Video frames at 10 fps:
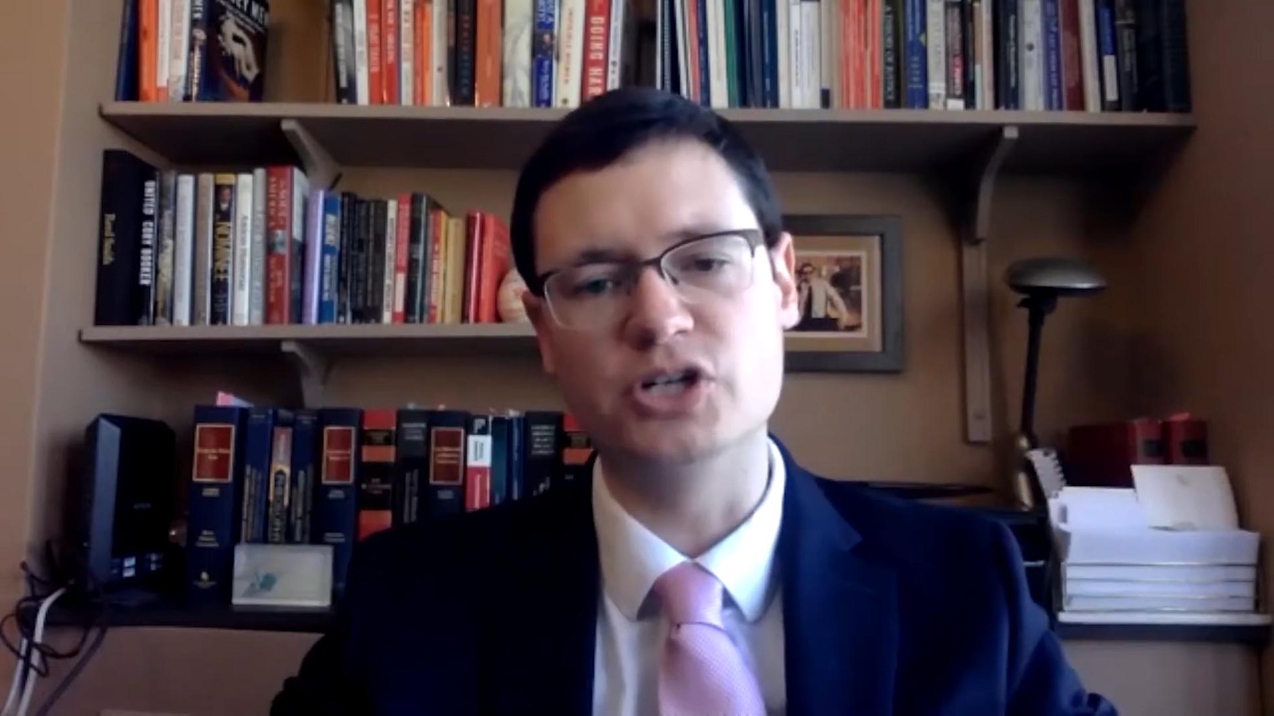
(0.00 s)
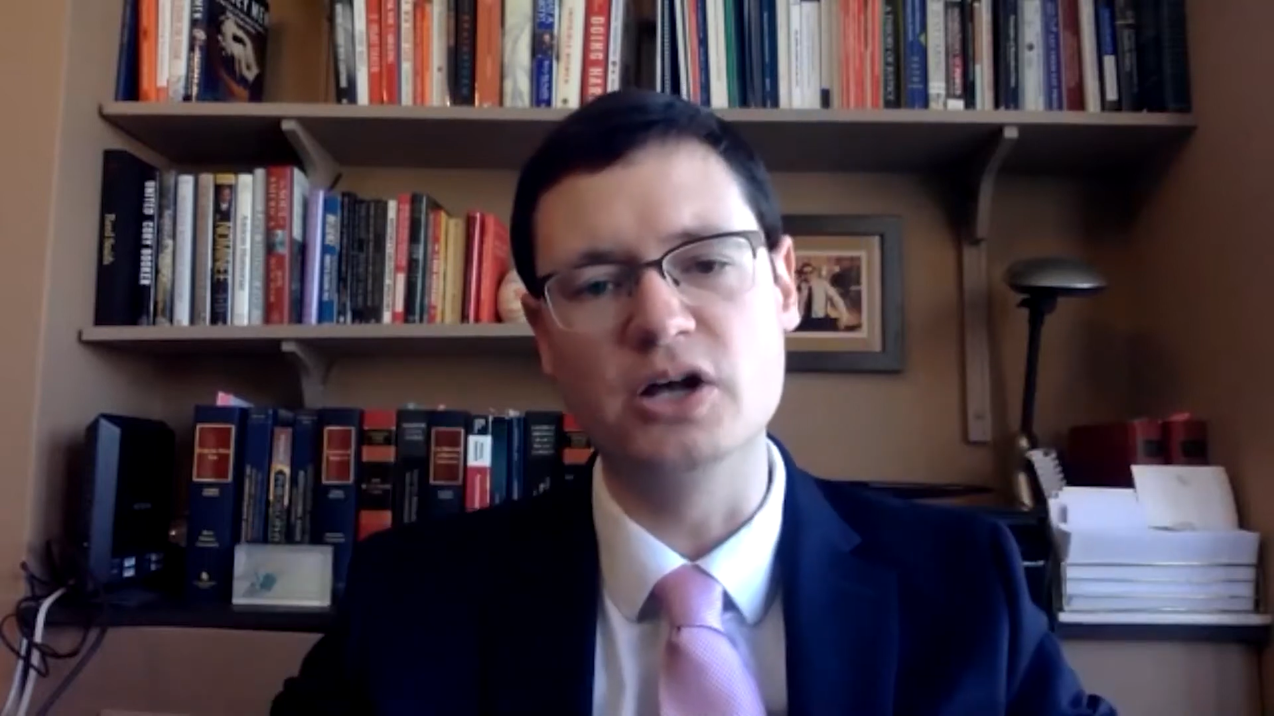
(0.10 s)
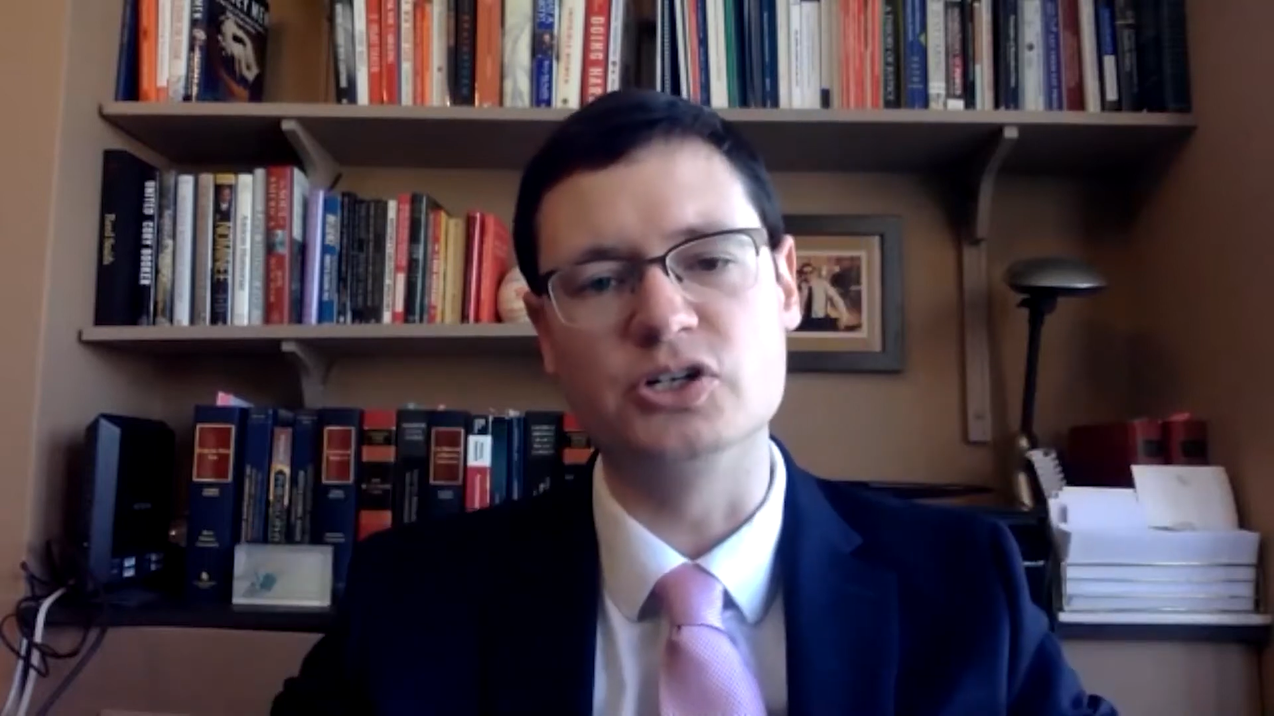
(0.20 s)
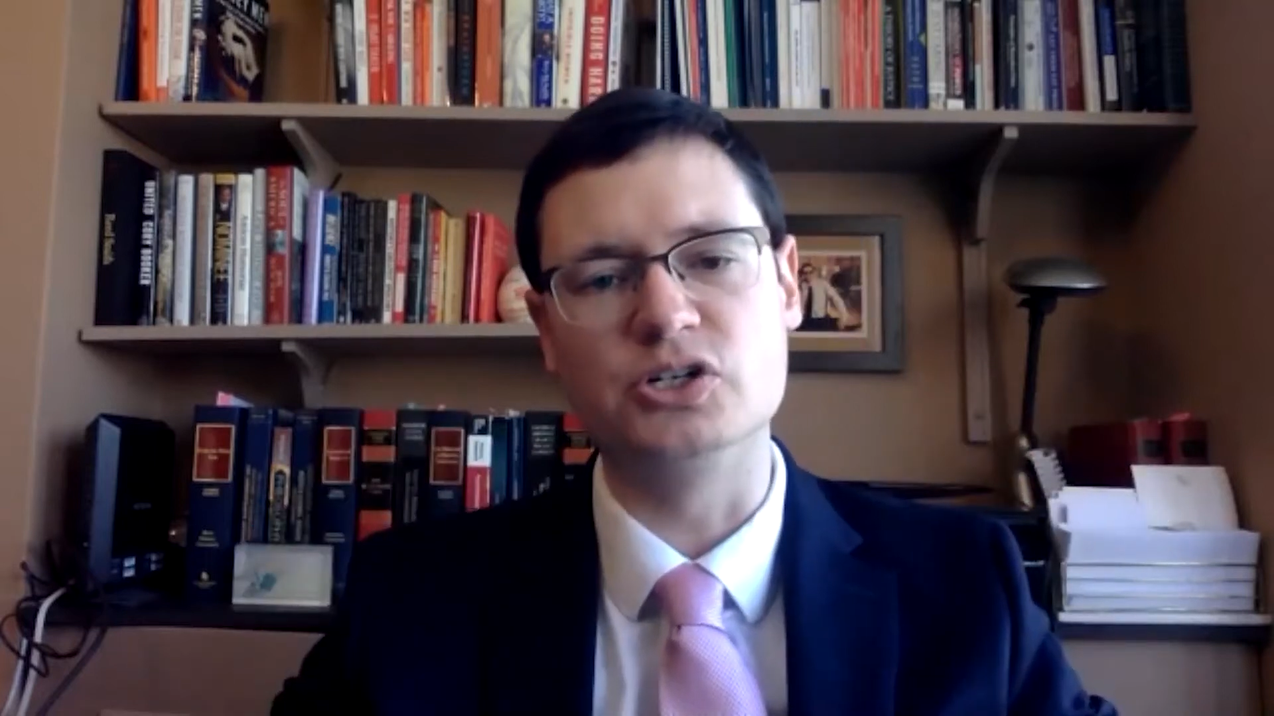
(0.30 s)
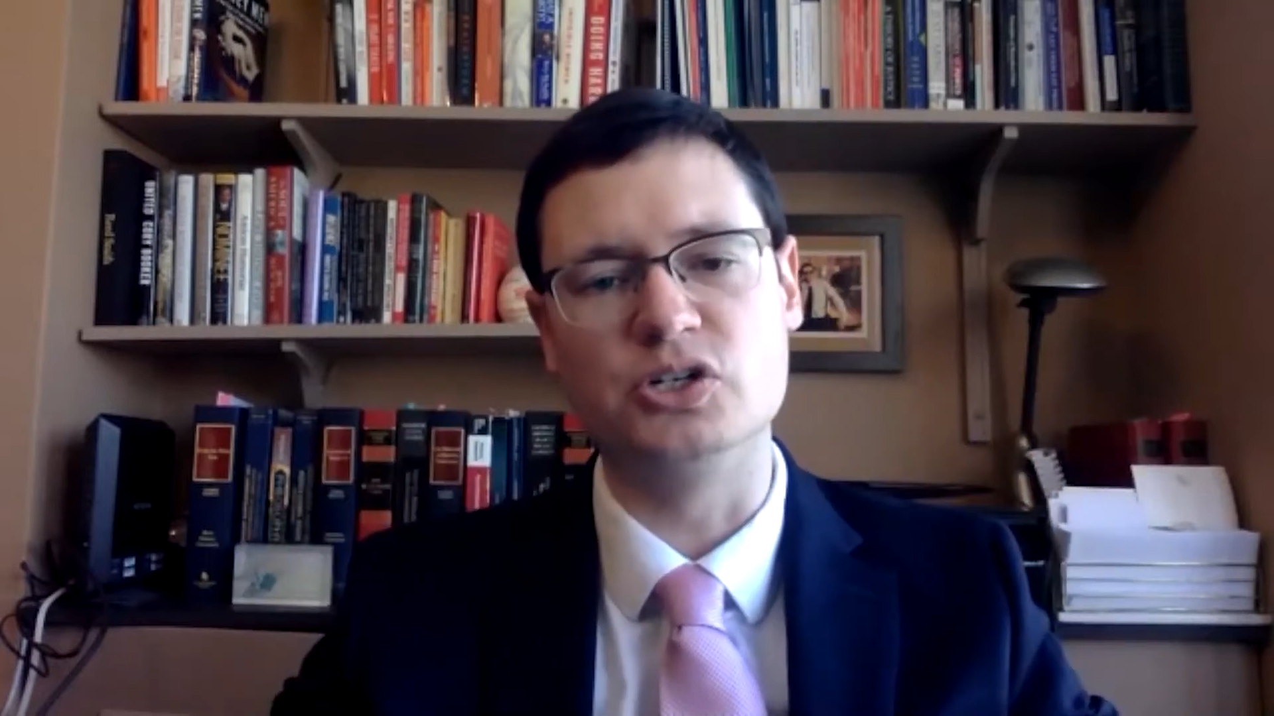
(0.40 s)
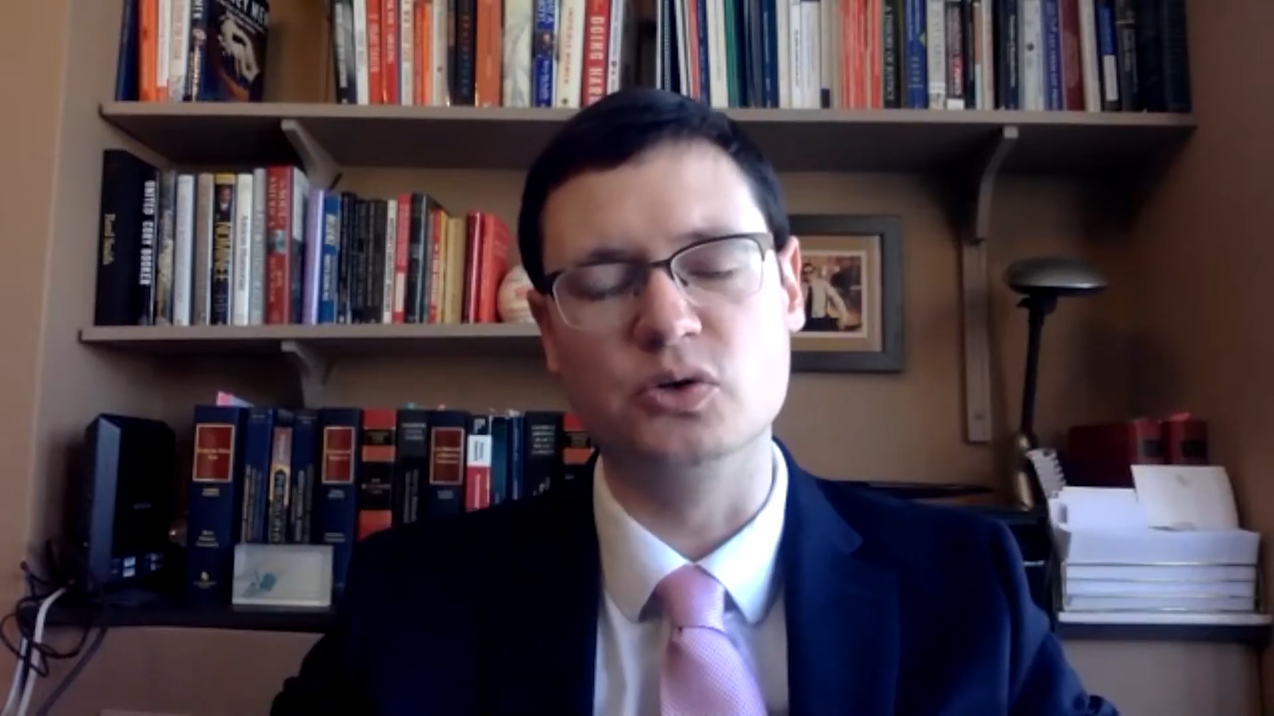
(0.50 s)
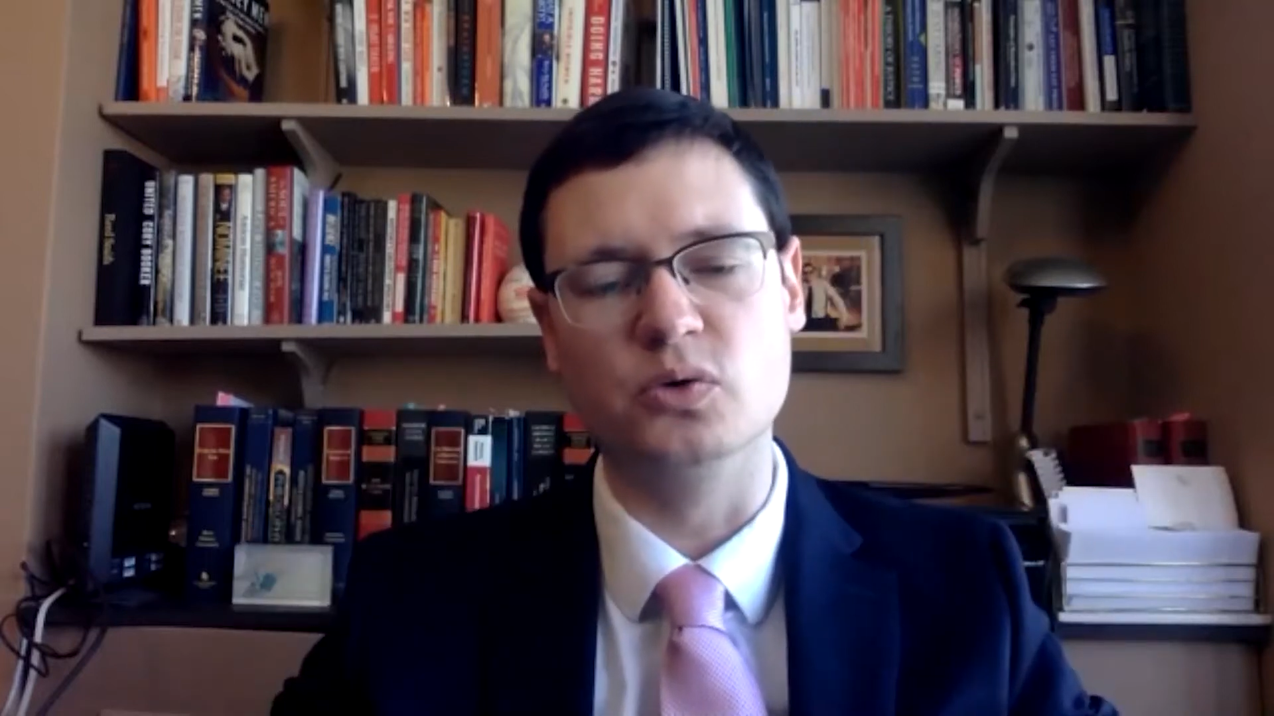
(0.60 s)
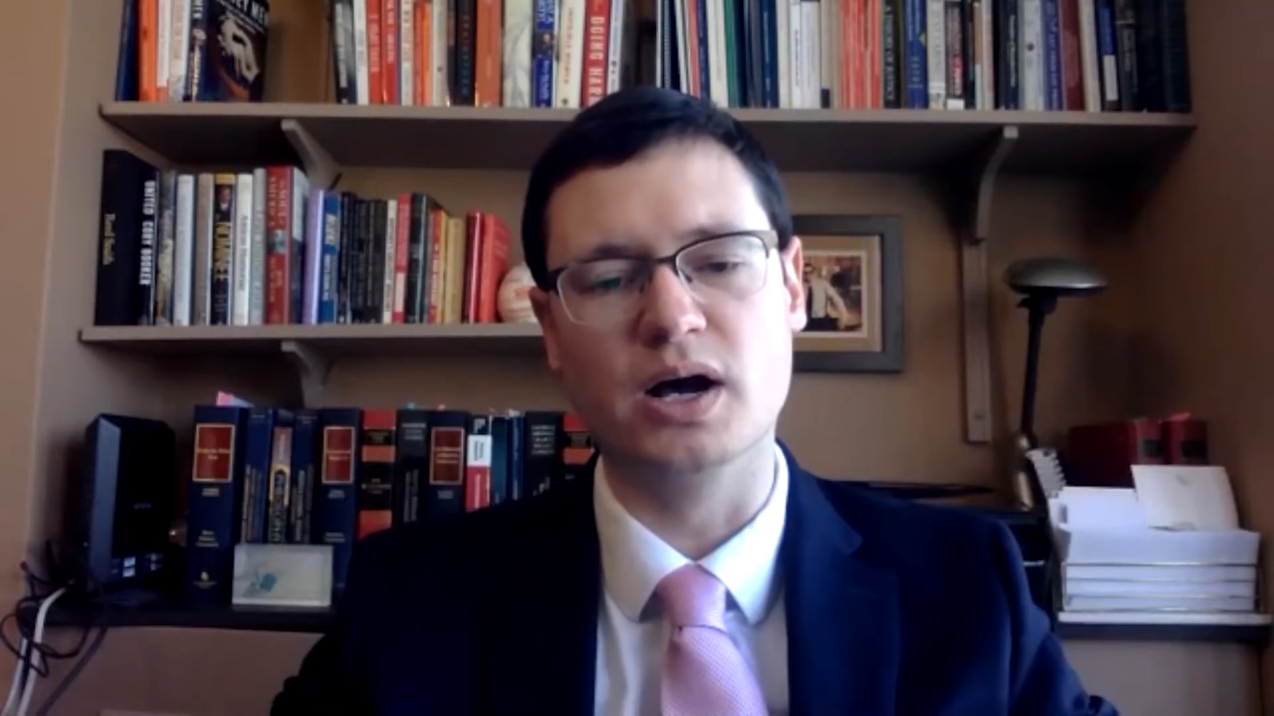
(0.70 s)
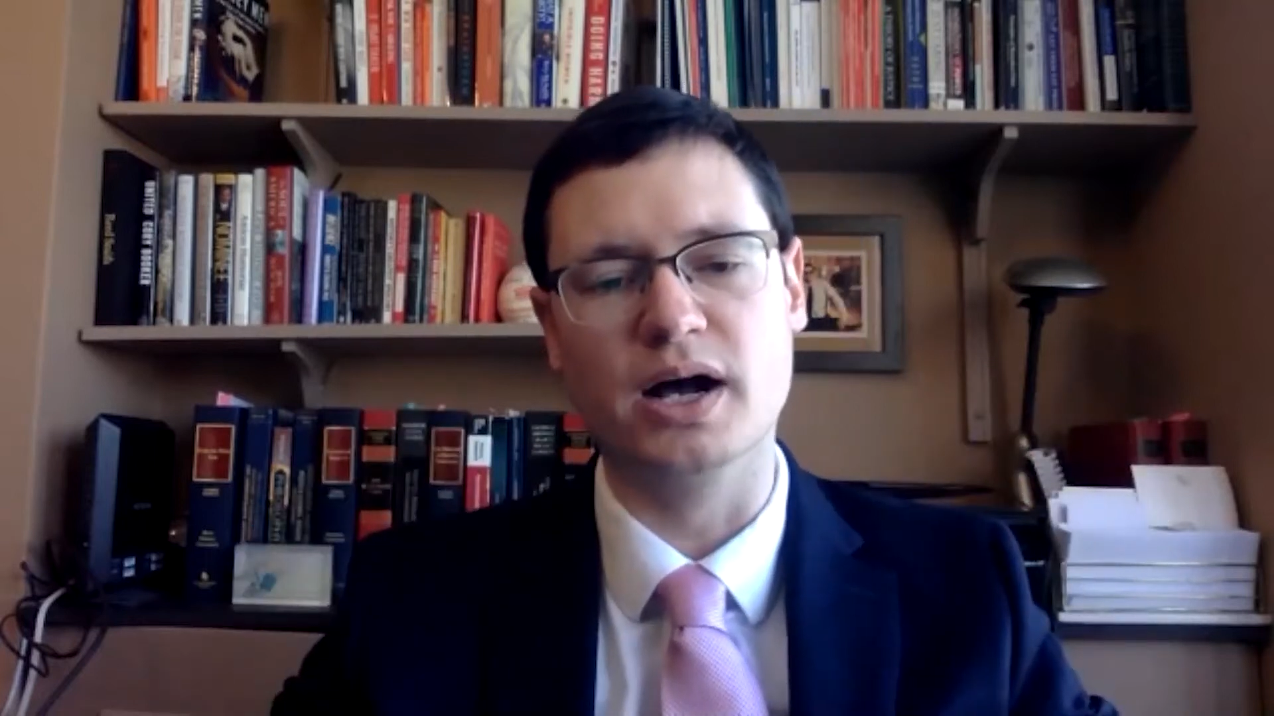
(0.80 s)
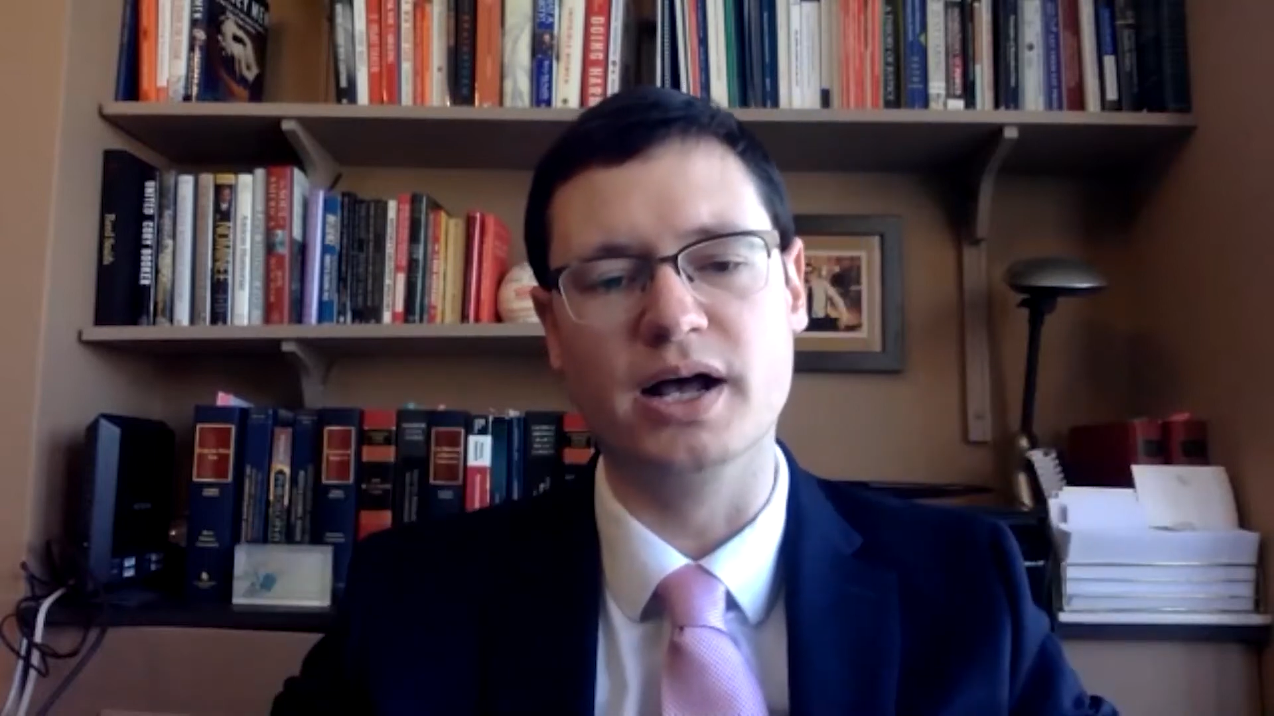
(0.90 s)
judge
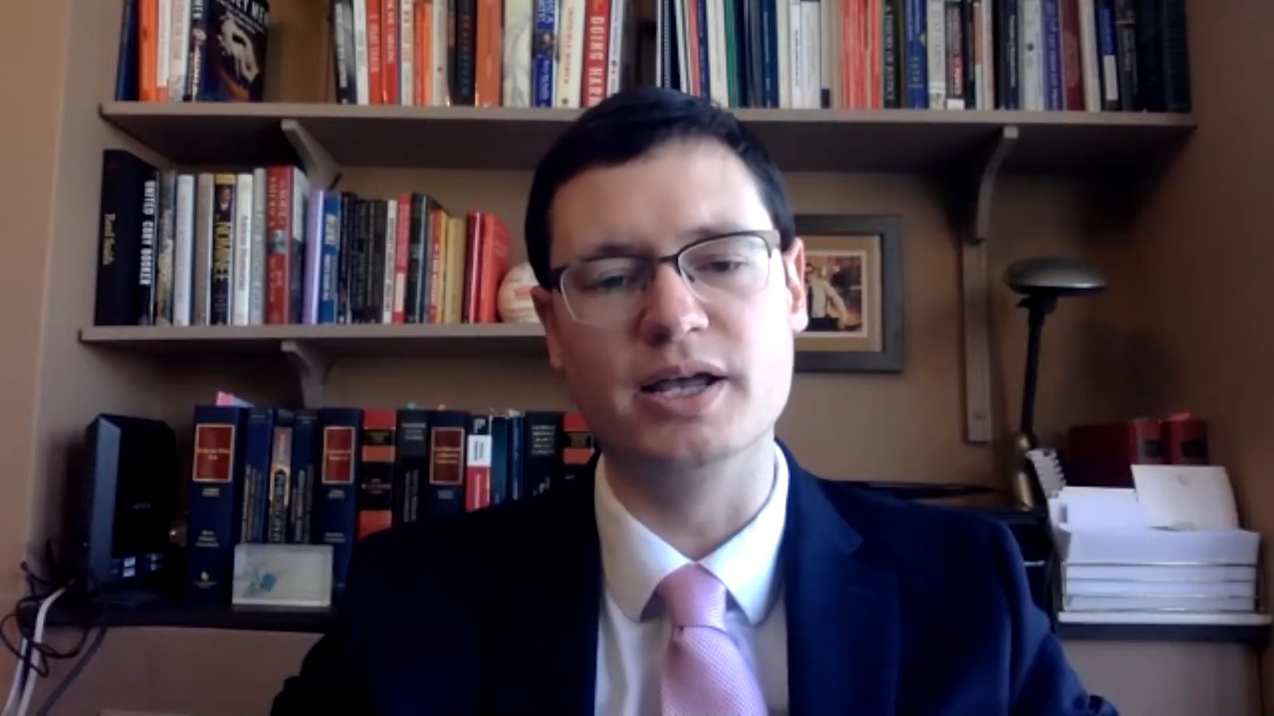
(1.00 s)
to uh,